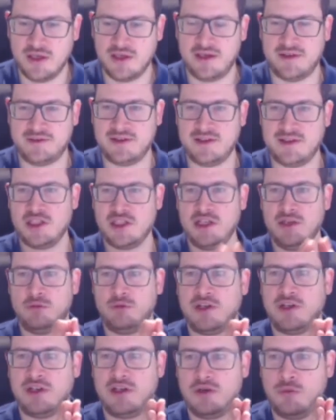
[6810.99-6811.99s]
Essentially,
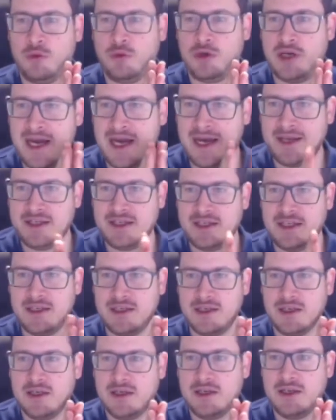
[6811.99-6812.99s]
we're
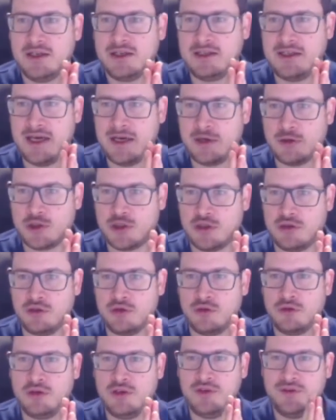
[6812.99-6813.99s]
adding Gaussian
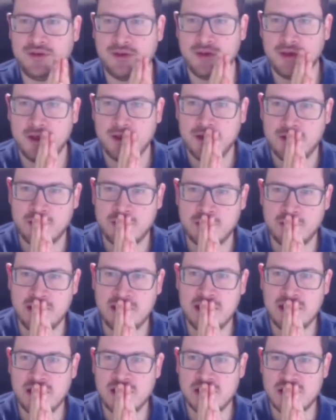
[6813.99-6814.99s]
noise to
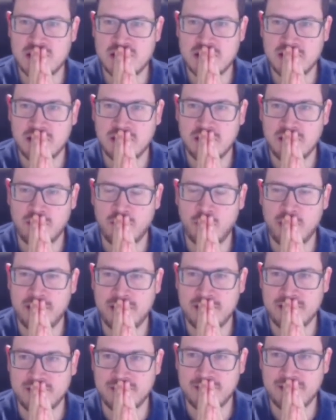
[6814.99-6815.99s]
each
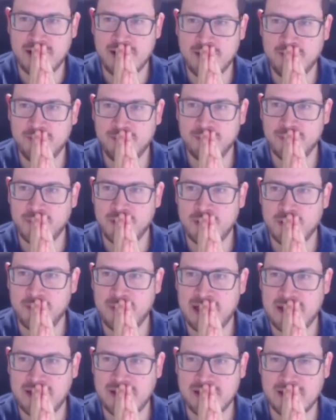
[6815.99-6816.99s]
gradient sum to
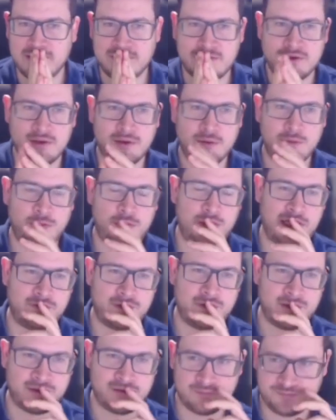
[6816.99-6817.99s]
make it private.